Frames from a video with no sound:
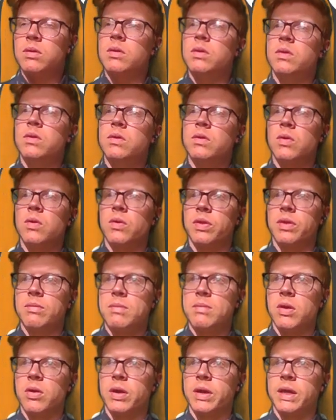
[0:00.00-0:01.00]
North
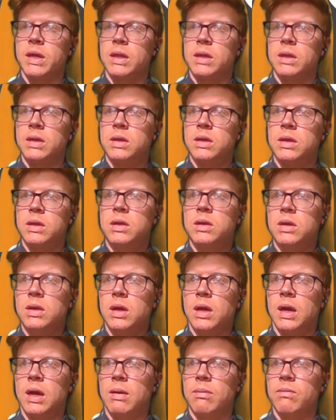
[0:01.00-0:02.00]
American,
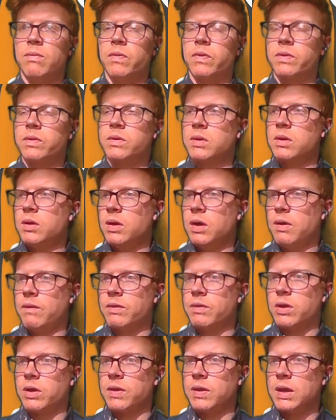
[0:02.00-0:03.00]
I've
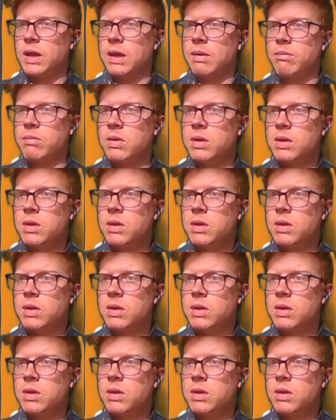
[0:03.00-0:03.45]
forgotten the name,